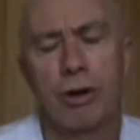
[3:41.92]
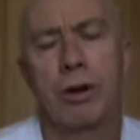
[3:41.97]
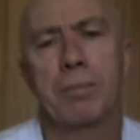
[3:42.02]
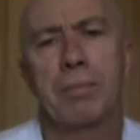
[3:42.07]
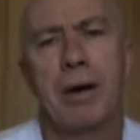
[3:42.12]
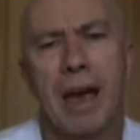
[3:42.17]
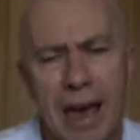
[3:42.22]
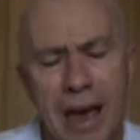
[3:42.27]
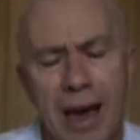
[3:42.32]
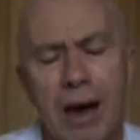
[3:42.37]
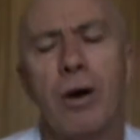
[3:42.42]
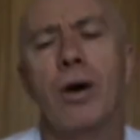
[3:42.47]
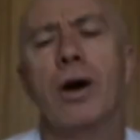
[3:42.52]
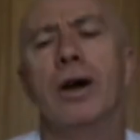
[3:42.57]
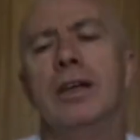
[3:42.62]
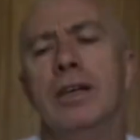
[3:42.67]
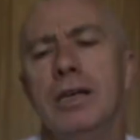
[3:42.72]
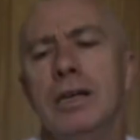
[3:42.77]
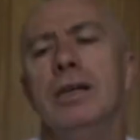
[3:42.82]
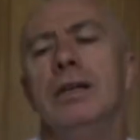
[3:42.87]

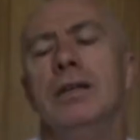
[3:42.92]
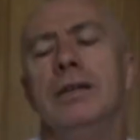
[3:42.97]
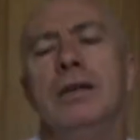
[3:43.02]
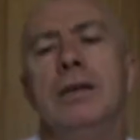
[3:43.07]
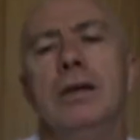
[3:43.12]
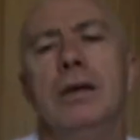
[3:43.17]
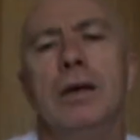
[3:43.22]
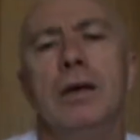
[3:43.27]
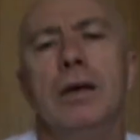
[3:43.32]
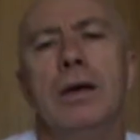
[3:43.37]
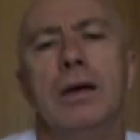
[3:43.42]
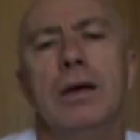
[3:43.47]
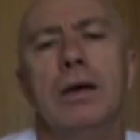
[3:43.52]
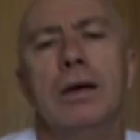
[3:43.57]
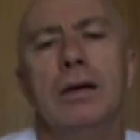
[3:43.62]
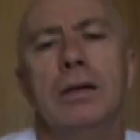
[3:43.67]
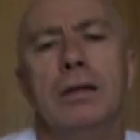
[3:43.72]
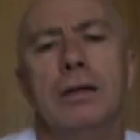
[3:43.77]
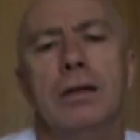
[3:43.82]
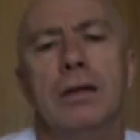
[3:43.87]
power in,
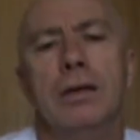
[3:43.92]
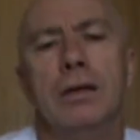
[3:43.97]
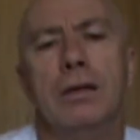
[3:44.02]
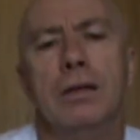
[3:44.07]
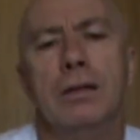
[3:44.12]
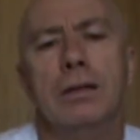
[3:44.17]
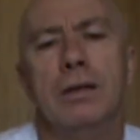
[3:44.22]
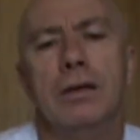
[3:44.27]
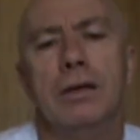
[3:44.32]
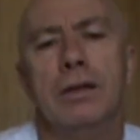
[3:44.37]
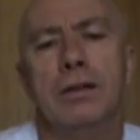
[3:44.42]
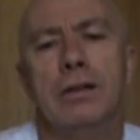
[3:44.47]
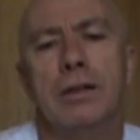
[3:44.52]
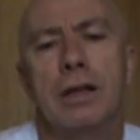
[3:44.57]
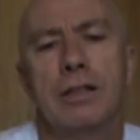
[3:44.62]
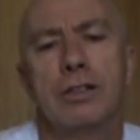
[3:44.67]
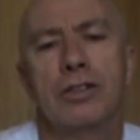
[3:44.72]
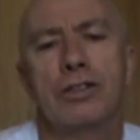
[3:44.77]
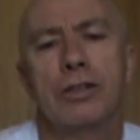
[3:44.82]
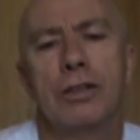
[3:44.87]
and
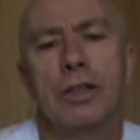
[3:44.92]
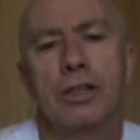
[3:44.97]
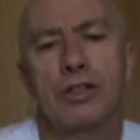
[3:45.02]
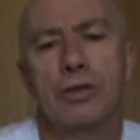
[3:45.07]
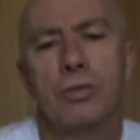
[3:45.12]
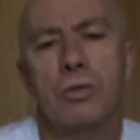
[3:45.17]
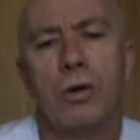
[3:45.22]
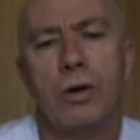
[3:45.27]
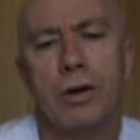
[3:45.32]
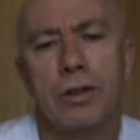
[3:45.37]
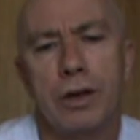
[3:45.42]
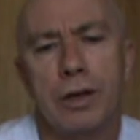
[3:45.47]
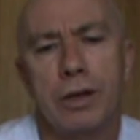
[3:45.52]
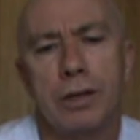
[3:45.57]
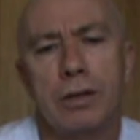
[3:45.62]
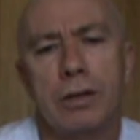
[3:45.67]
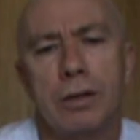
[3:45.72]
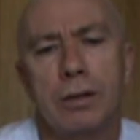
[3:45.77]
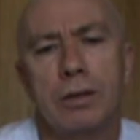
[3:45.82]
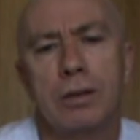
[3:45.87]
that's why
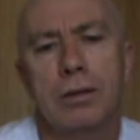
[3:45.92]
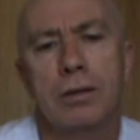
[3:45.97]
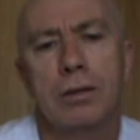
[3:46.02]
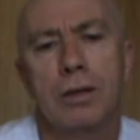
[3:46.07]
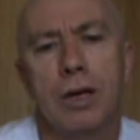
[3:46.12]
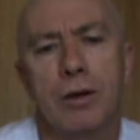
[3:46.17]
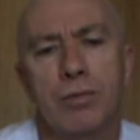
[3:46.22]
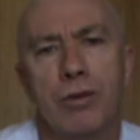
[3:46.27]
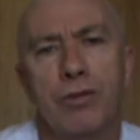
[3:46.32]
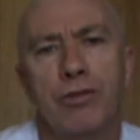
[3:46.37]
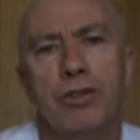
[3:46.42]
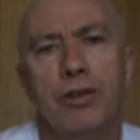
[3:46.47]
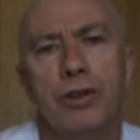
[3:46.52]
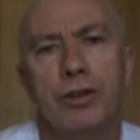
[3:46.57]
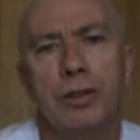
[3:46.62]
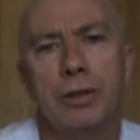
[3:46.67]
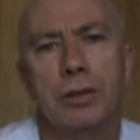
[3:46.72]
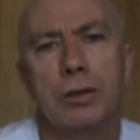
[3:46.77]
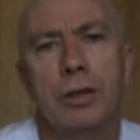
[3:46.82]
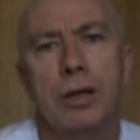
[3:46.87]
they prefer
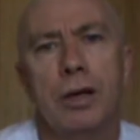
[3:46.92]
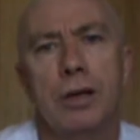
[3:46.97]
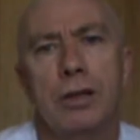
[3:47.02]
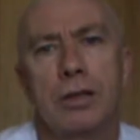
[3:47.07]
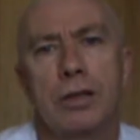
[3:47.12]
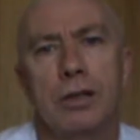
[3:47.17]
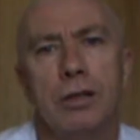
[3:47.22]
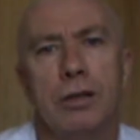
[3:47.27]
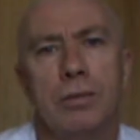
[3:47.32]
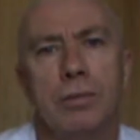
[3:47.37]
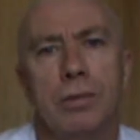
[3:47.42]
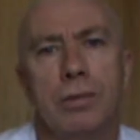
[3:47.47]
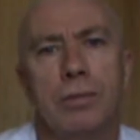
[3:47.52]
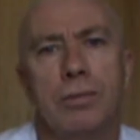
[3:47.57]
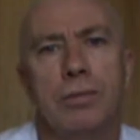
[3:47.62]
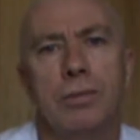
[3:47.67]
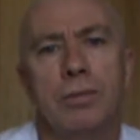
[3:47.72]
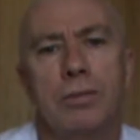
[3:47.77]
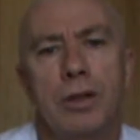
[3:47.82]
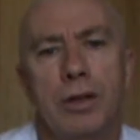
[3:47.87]
to keep
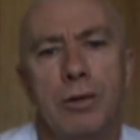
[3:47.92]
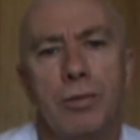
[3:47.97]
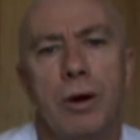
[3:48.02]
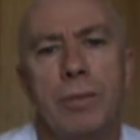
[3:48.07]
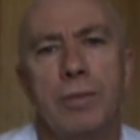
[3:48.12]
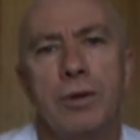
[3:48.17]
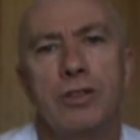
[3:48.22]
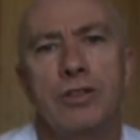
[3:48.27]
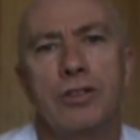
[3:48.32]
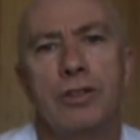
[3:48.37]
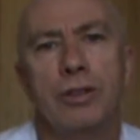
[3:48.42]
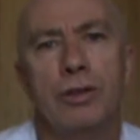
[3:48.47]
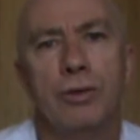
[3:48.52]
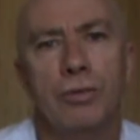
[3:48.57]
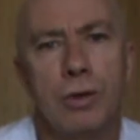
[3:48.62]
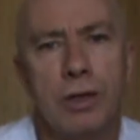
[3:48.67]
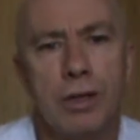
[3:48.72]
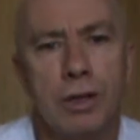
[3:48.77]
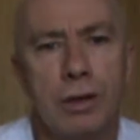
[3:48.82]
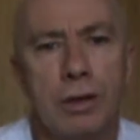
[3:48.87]
their weapons to the
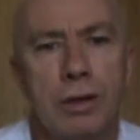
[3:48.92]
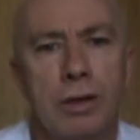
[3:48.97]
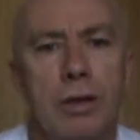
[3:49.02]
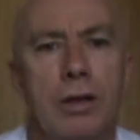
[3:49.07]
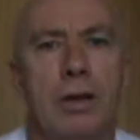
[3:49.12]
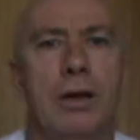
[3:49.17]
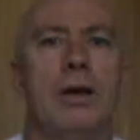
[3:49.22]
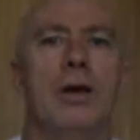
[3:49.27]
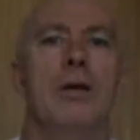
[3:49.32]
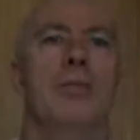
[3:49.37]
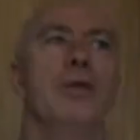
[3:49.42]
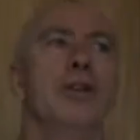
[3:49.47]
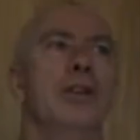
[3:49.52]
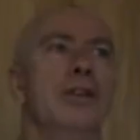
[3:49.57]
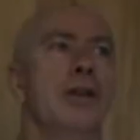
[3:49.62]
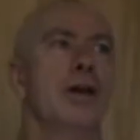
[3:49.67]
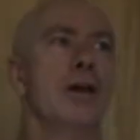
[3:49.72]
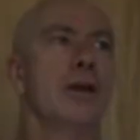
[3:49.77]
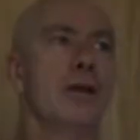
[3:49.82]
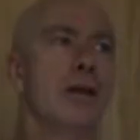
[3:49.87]
rear. But
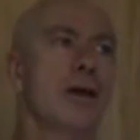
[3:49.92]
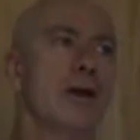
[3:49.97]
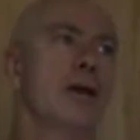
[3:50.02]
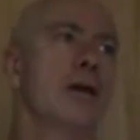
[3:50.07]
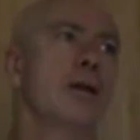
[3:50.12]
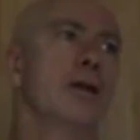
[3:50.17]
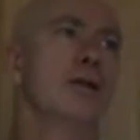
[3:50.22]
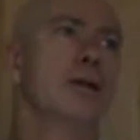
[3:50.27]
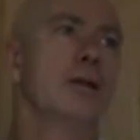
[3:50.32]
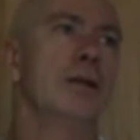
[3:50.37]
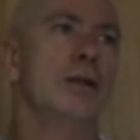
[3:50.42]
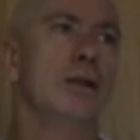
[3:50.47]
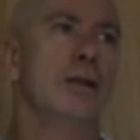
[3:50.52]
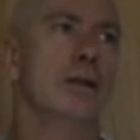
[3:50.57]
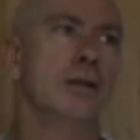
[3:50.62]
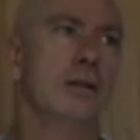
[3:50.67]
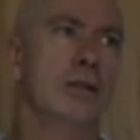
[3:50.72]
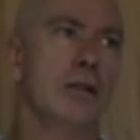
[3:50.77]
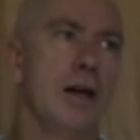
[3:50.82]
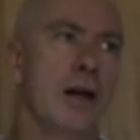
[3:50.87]
again,
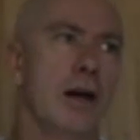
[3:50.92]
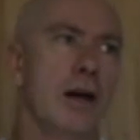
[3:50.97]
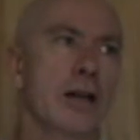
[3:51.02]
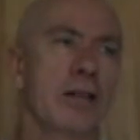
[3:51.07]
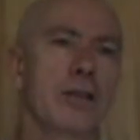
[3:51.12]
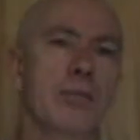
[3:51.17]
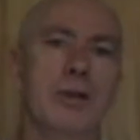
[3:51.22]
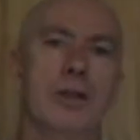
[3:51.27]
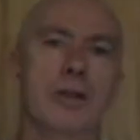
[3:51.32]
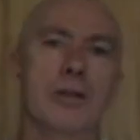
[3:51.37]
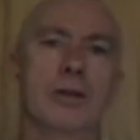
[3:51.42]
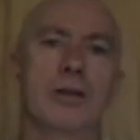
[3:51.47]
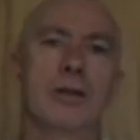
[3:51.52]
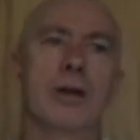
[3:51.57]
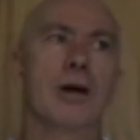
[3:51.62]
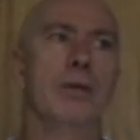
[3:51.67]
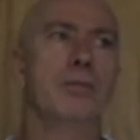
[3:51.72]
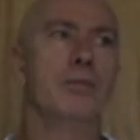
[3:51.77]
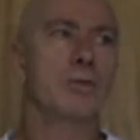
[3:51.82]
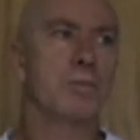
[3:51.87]
the argument
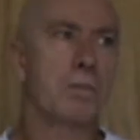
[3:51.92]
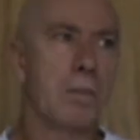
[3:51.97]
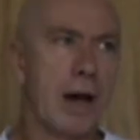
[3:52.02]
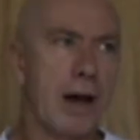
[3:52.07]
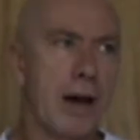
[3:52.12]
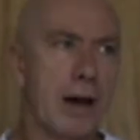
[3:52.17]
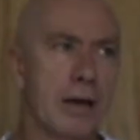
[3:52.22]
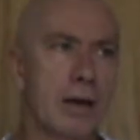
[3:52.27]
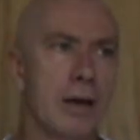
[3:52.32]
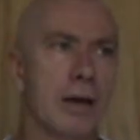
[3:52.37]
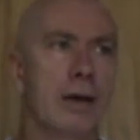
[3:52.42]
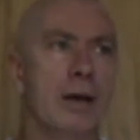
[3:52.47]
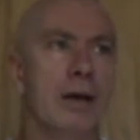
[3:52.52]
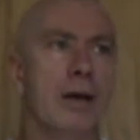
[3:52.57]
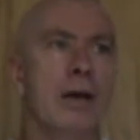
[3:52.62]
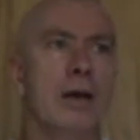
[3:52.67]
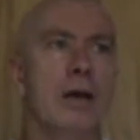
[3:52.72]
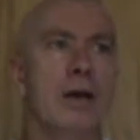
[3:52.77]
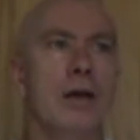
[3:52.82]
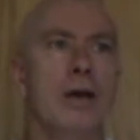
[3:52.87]
comes back
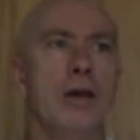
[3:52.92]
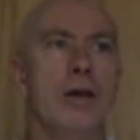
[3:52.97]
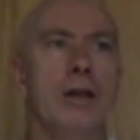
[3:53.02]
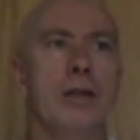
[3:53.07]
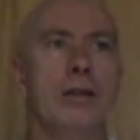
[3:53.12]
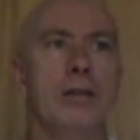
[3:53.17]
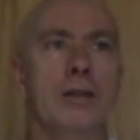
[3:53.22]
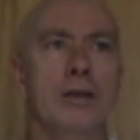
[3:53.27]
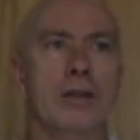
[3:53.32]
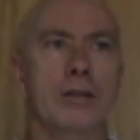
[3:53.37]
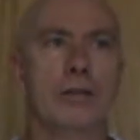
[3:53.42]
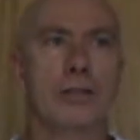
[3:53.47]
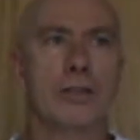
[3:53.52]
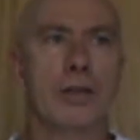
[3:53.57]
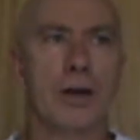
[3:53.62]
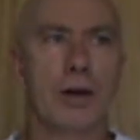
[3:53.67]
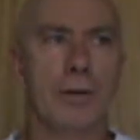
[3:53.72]
that